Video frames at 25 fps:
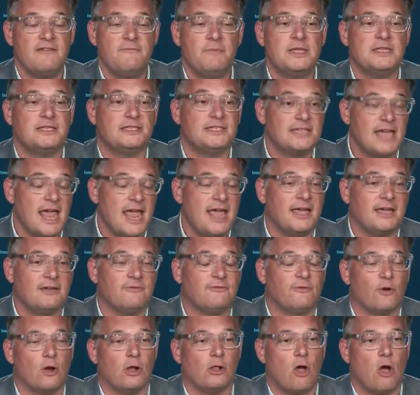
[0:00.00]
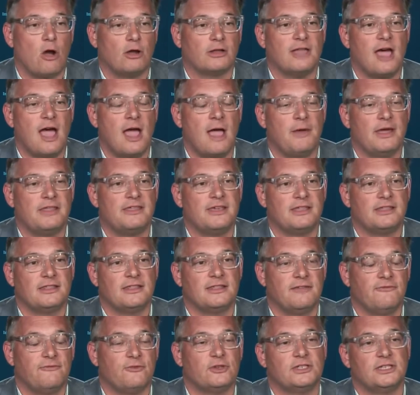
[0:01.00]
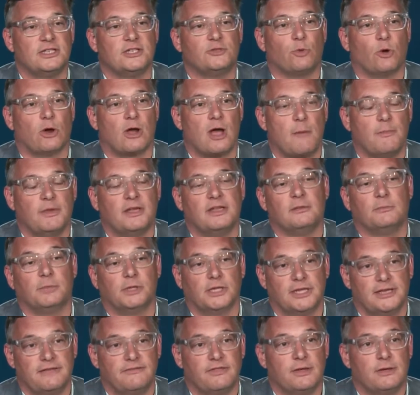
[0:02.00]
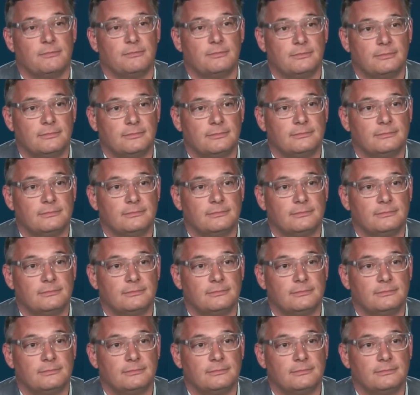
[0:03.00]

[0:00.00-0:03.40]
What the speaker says: So they've been saying it for a long time. I think the difference is we're coming to believe them.